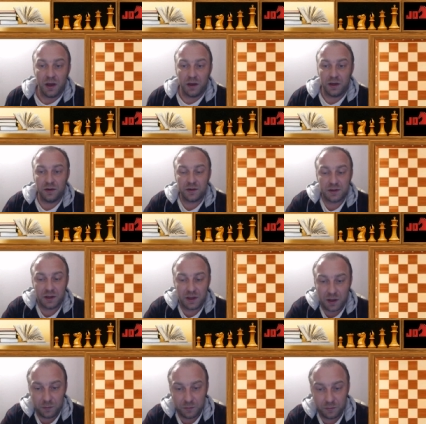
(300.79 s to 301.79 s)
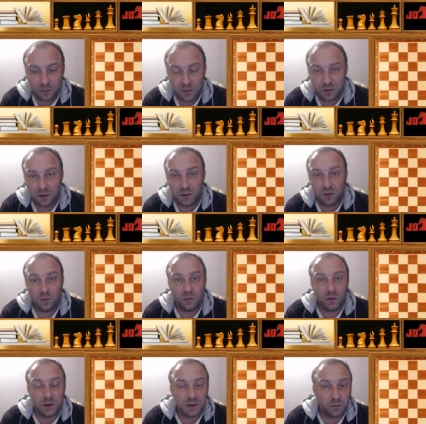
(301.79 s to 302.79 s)
here is a game uh,
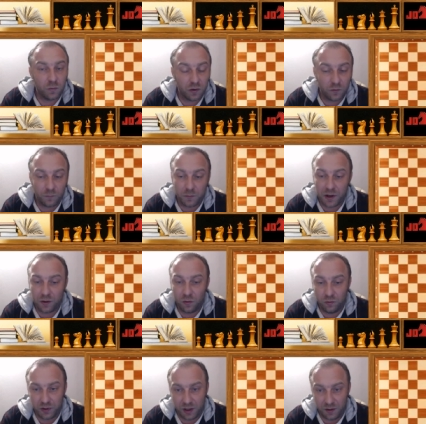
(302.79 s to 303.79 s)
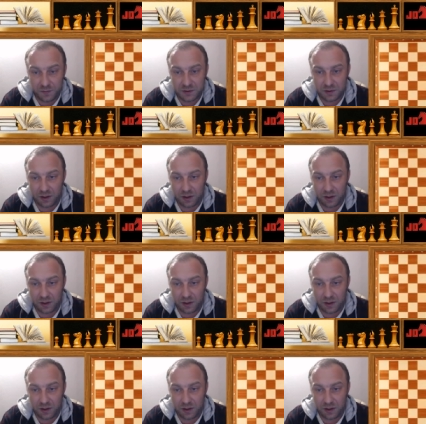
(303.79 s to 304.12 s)
it's one of my own games